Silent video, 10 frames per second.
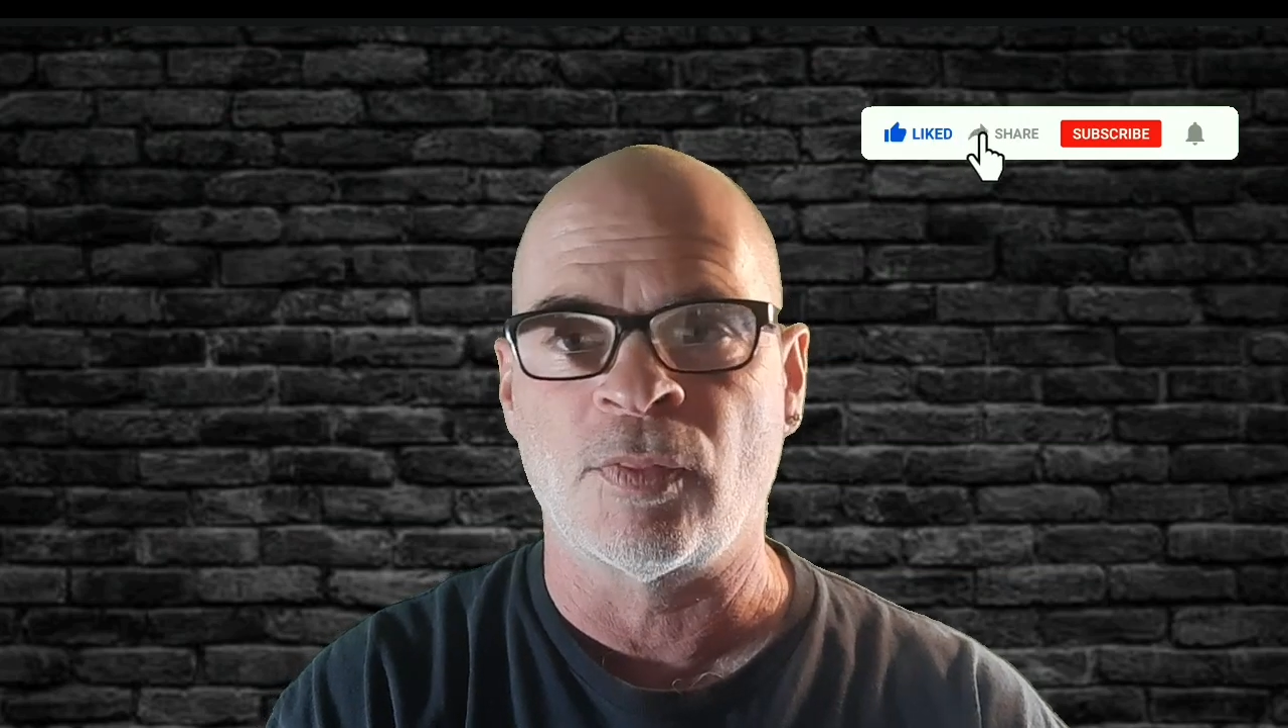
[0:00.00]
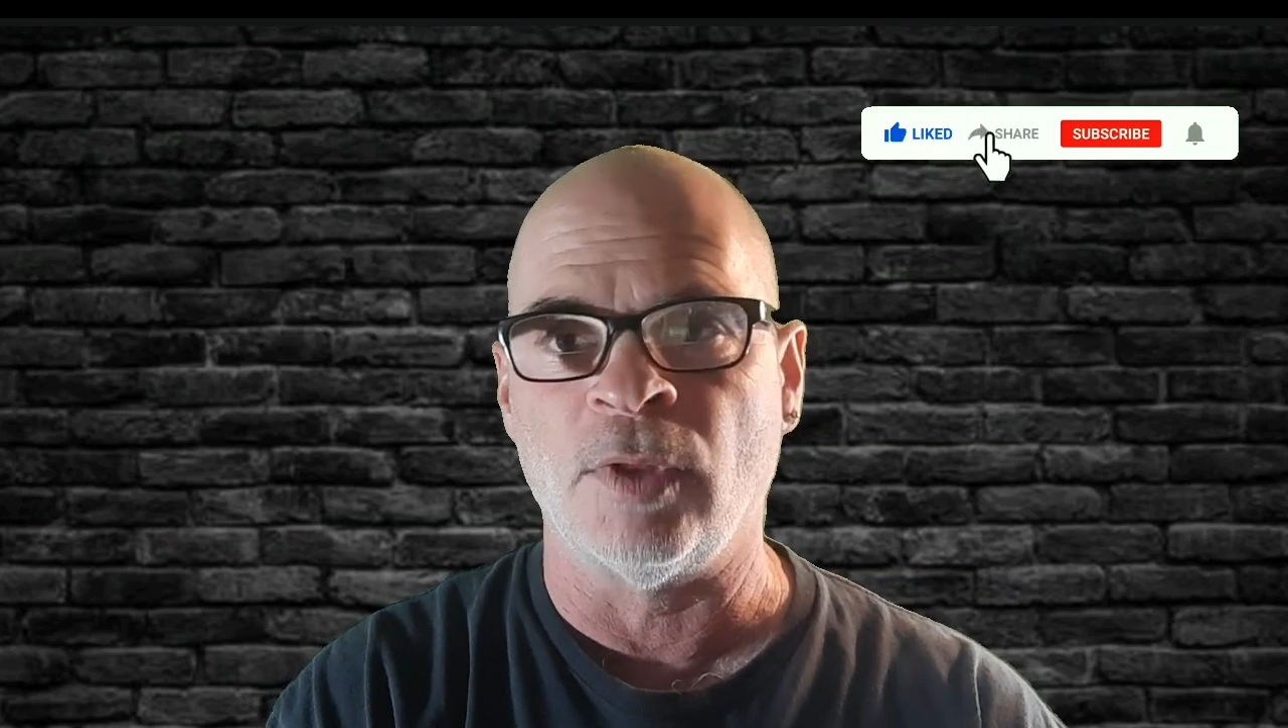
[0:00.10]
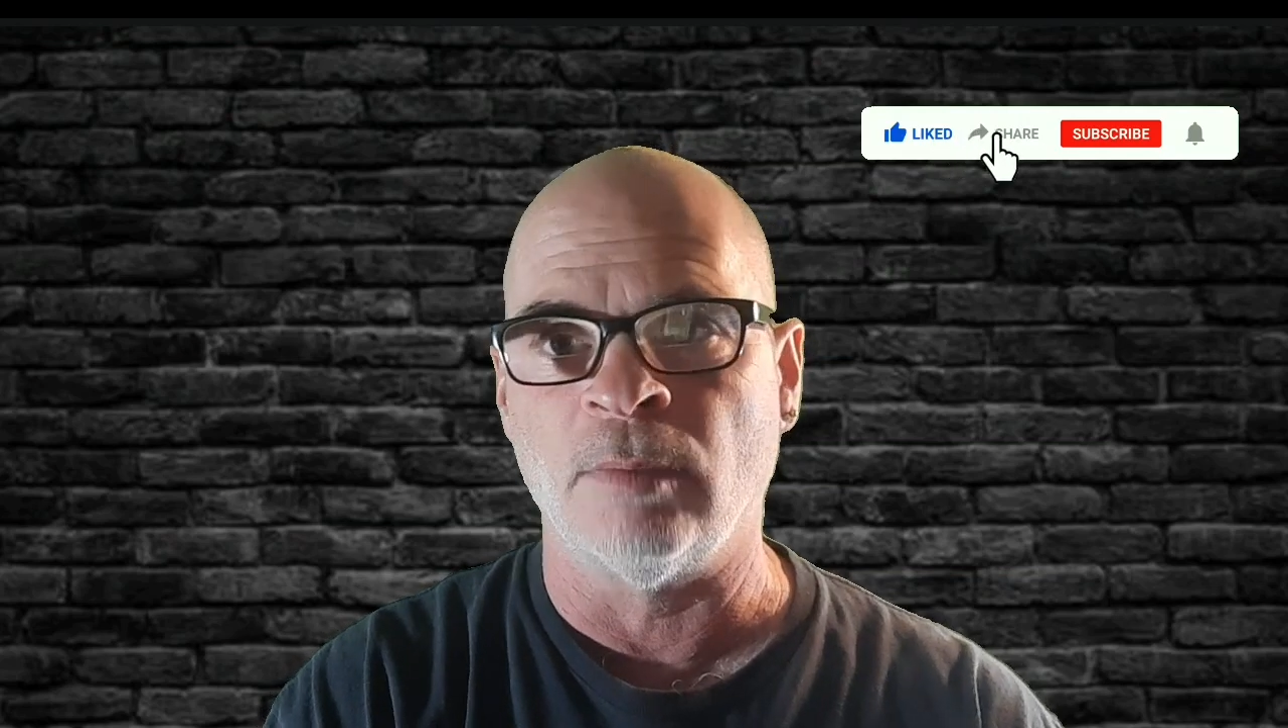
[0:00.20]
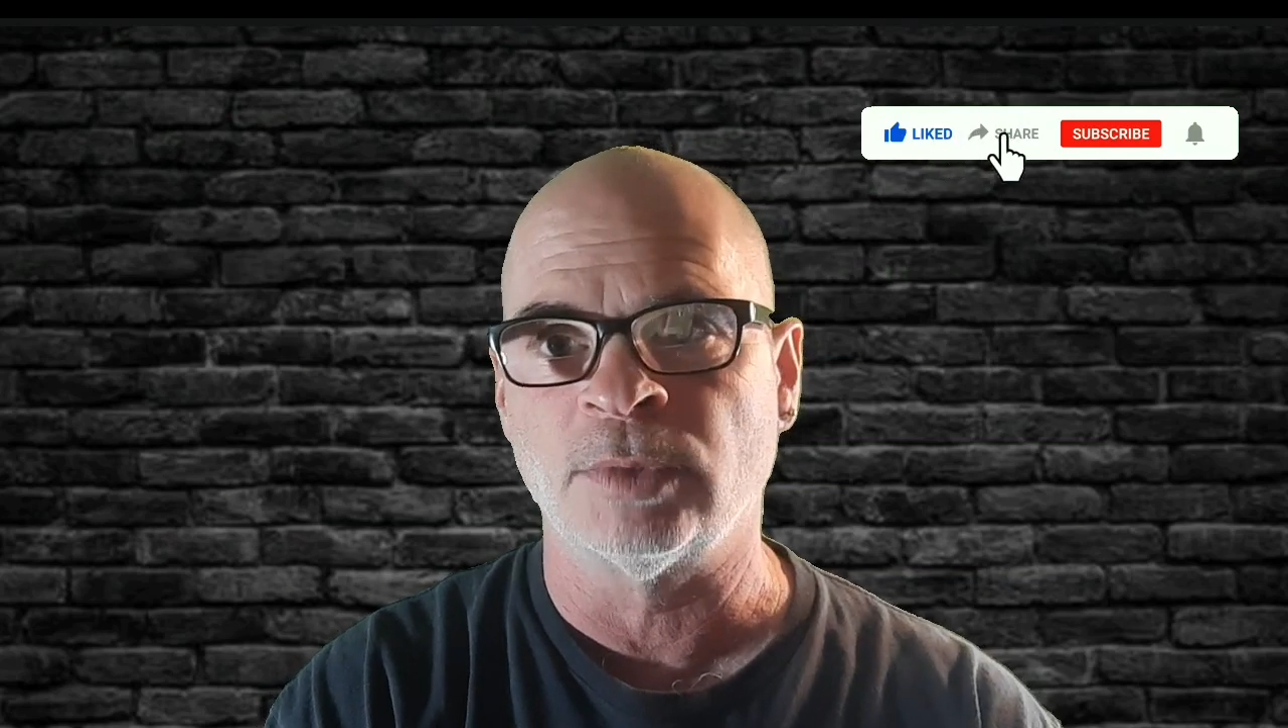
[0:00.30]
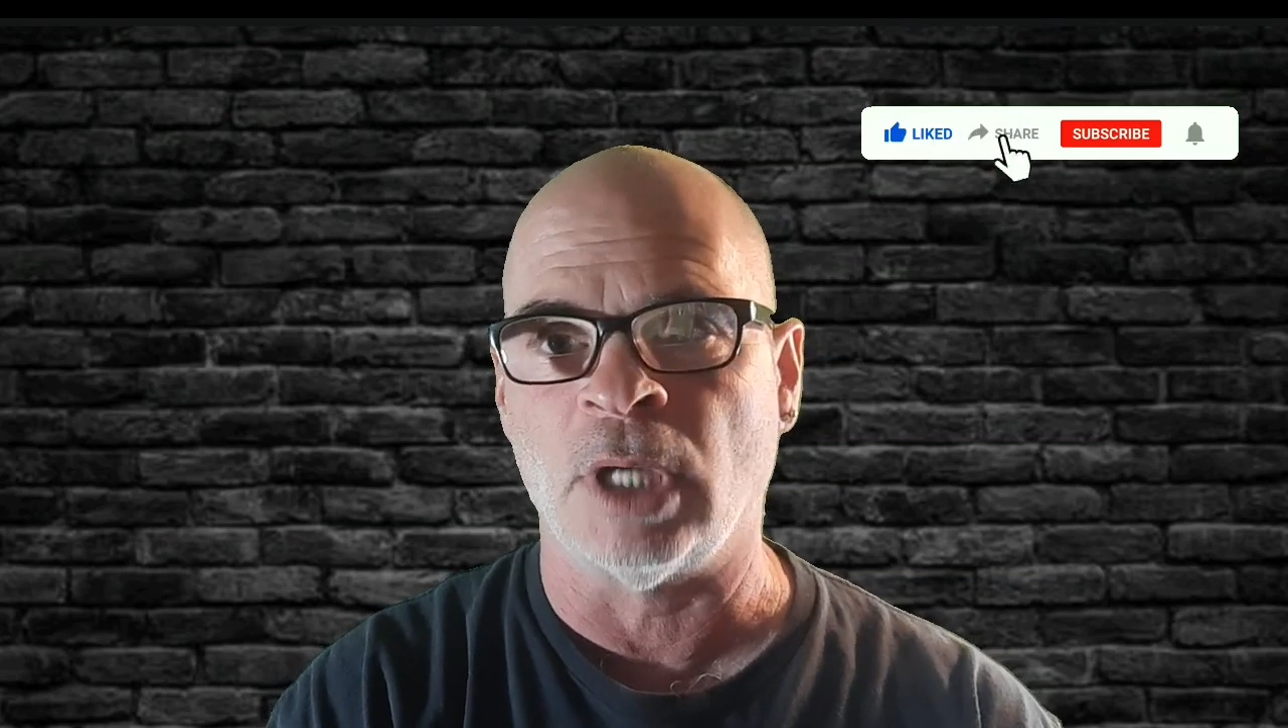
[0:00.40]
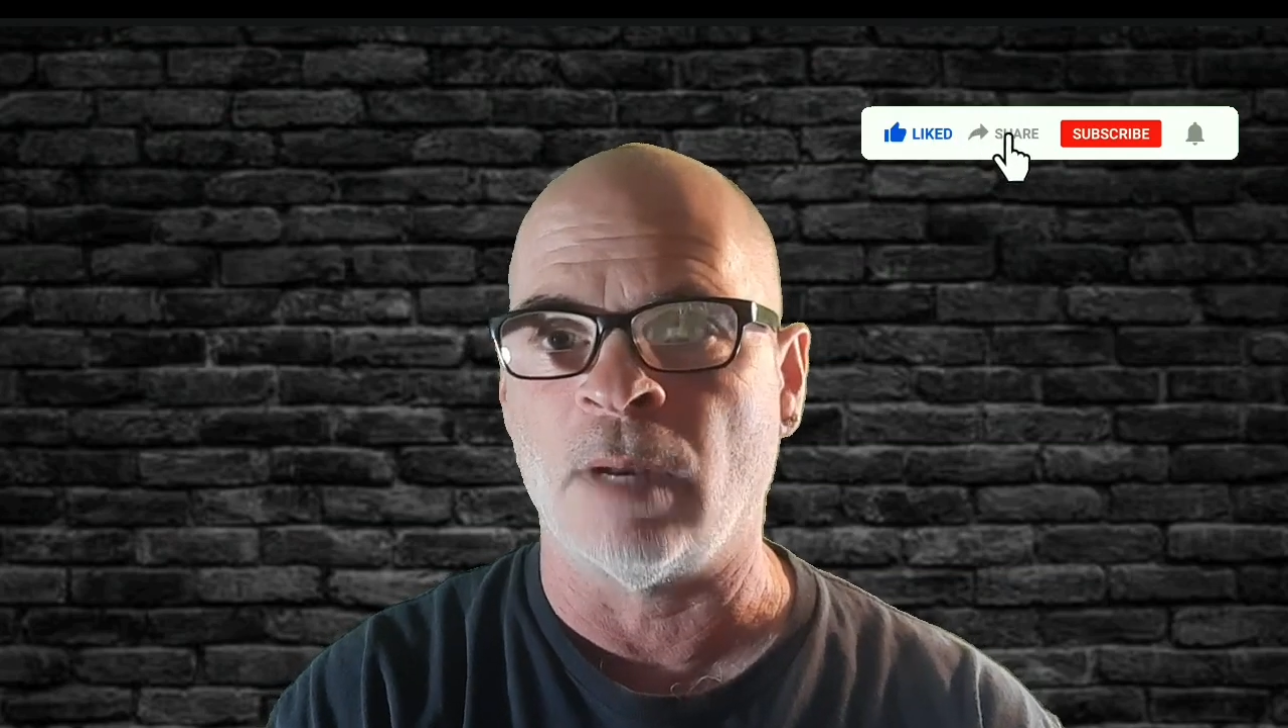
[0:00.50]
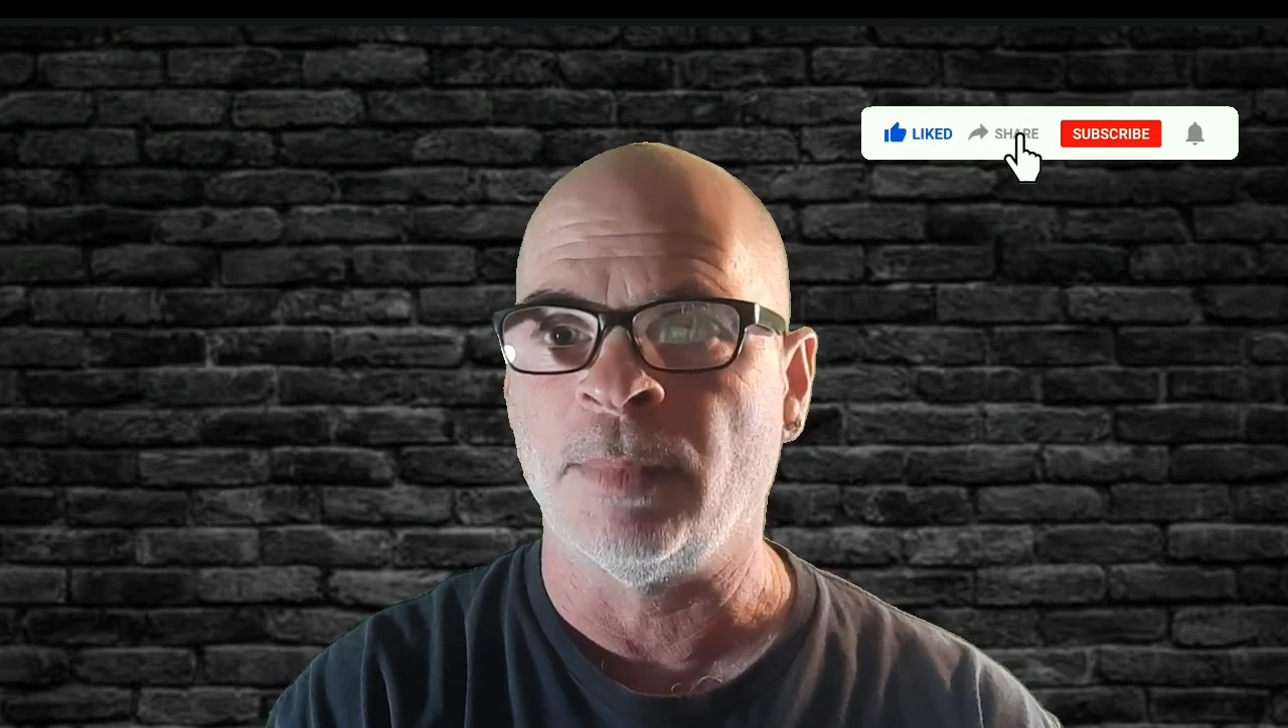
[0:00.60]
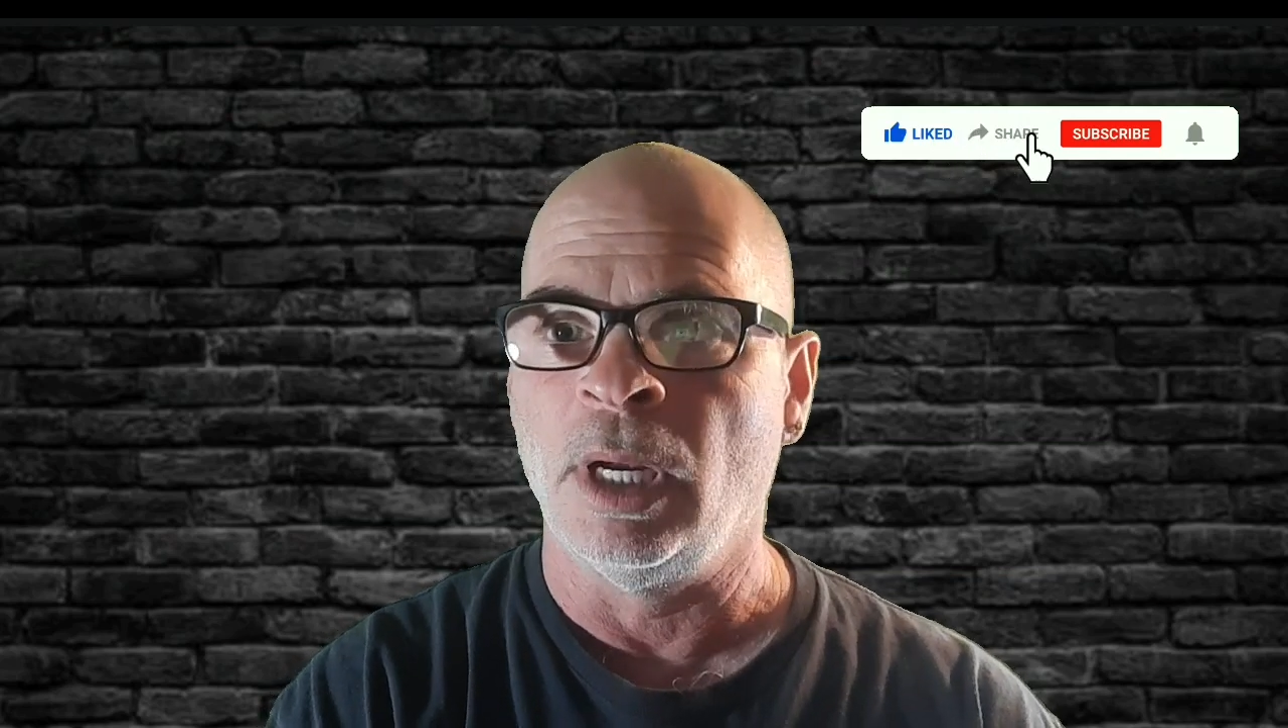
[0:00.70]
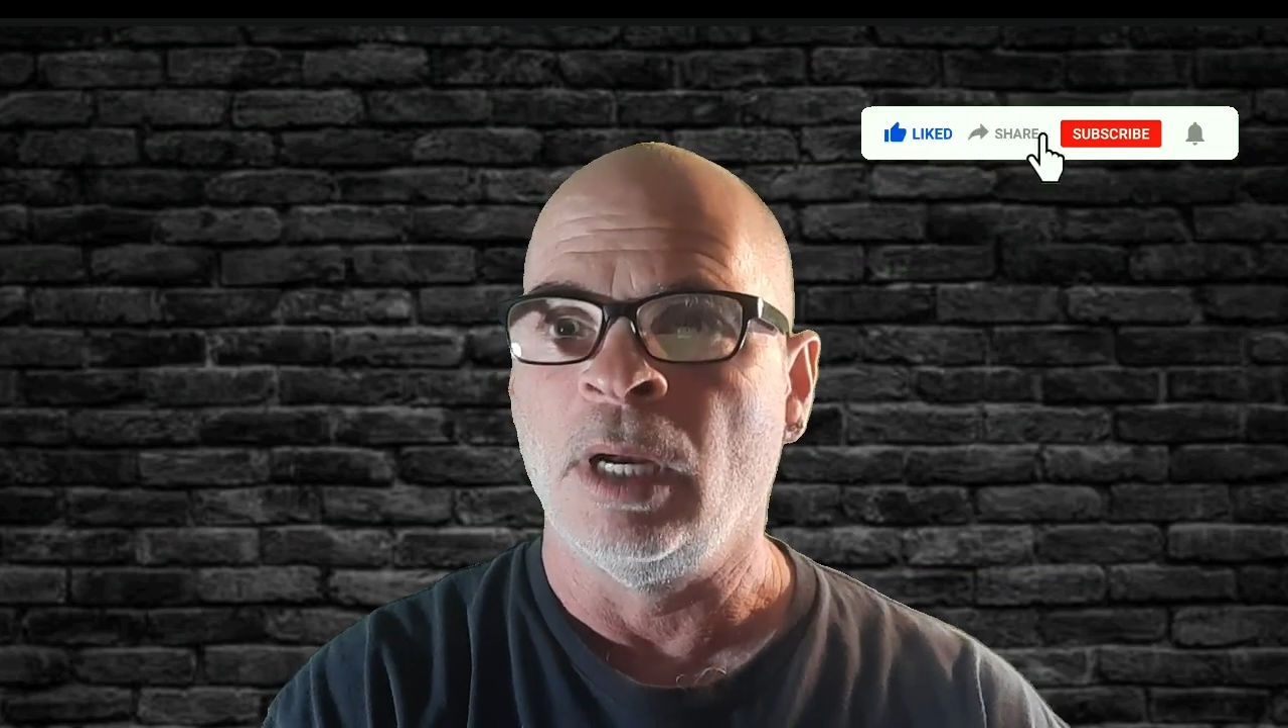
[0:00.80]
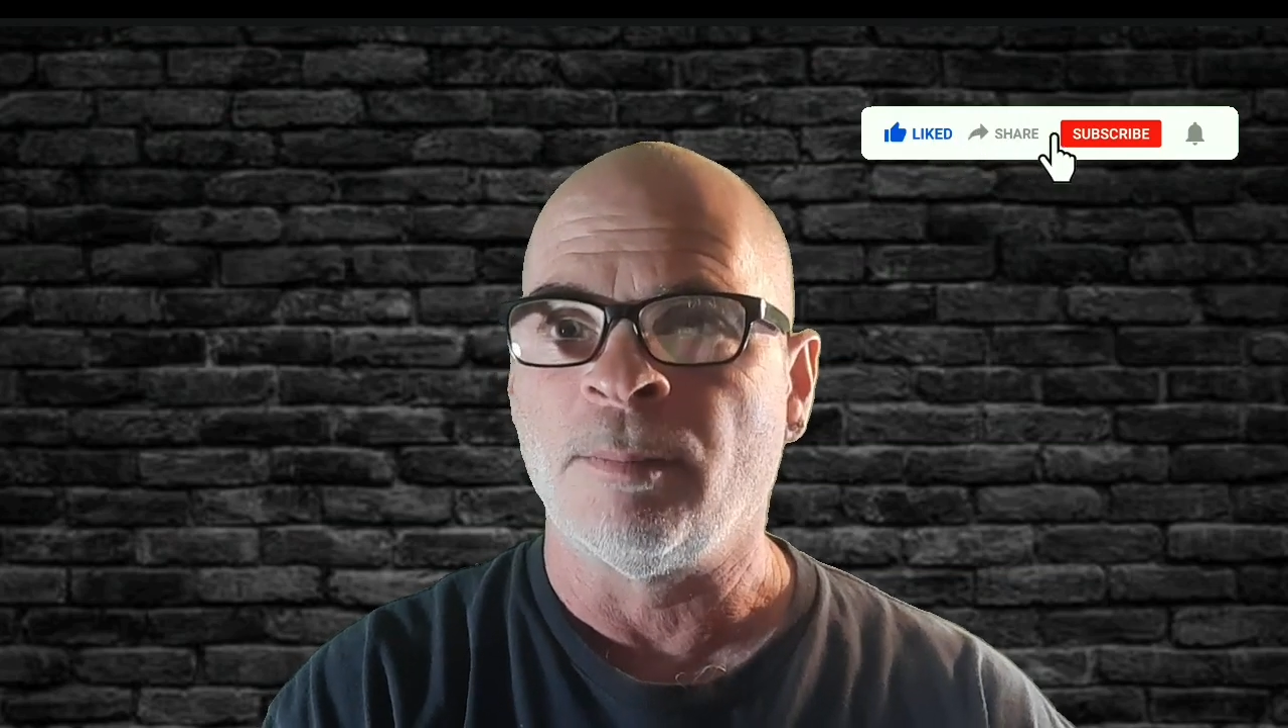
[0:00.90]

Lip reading: thumbs up.